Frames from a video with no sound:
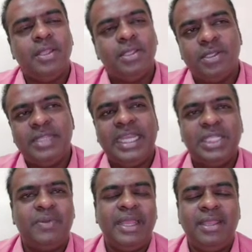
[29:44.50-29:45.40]
So that is
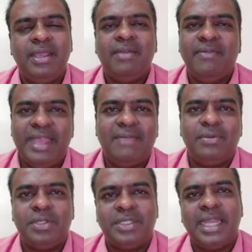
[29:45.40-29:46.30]
why we have to
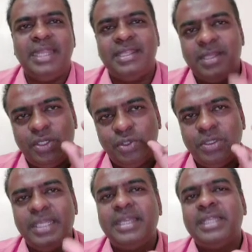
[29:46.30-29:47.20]
study the two
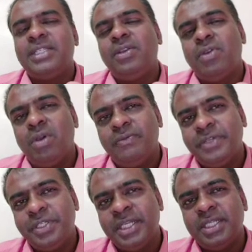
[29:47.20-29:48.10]
regression
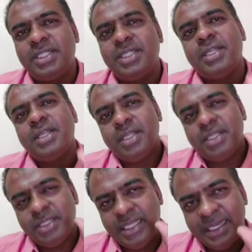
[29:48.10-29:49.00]
coefficients,
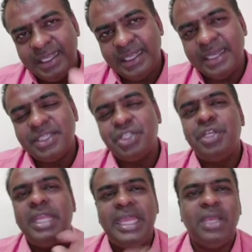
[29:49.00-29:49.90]
the regression
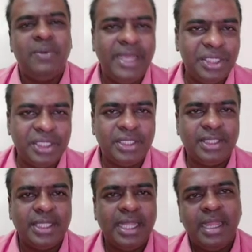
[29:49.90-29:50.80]

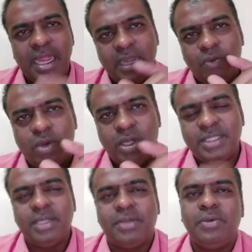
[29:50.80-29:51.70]
equations, and what is
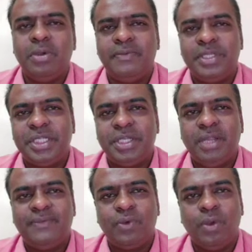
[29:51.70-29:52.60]
the coefficient
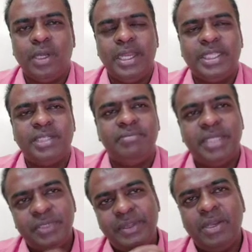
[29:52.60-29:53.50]
of correlation
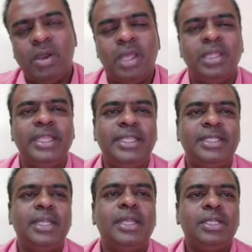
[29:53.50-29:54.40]
between all these
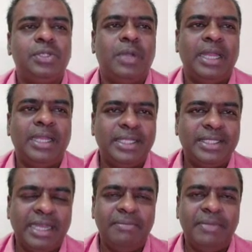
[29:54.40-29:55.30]
to
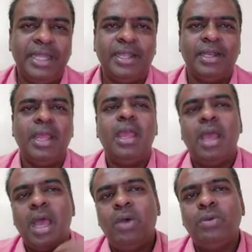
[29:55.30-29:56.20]
understand better
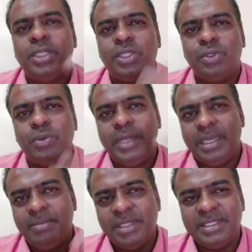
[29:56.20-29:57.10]
how the two
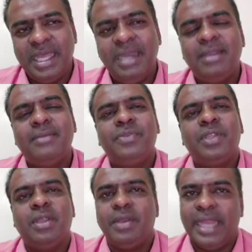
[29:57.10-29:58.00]
variables are
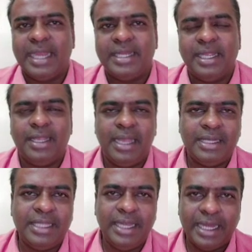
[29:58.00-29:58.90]
reacting. Are
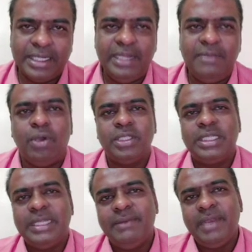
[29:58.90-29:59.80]
they reacting
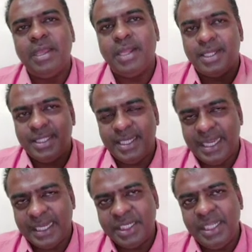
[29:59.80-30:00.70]
positively or are they
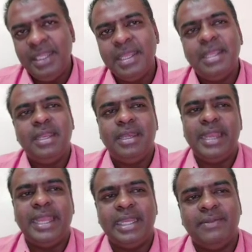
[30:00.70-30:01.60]
reacting
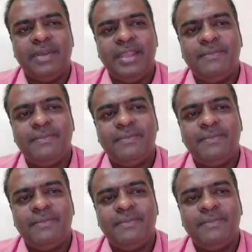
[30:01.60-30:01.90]
negatively?